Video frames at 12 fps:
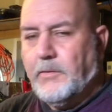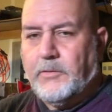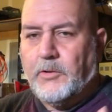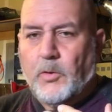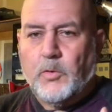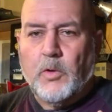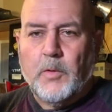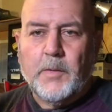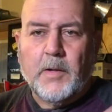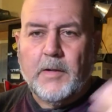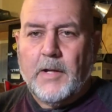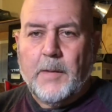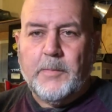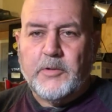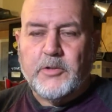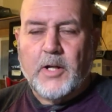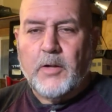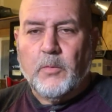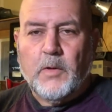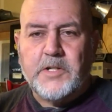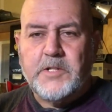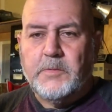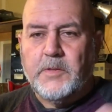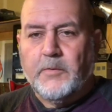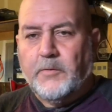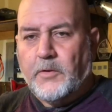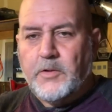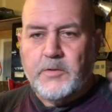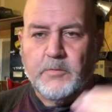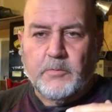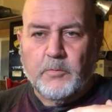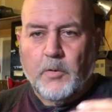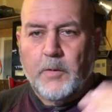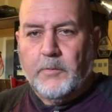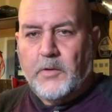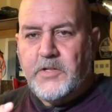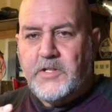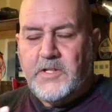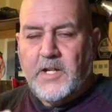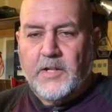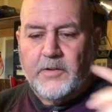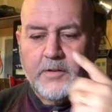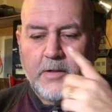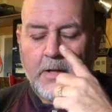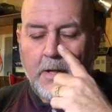don't quote me on that. I've been trying to watch some of the ver one versus the other.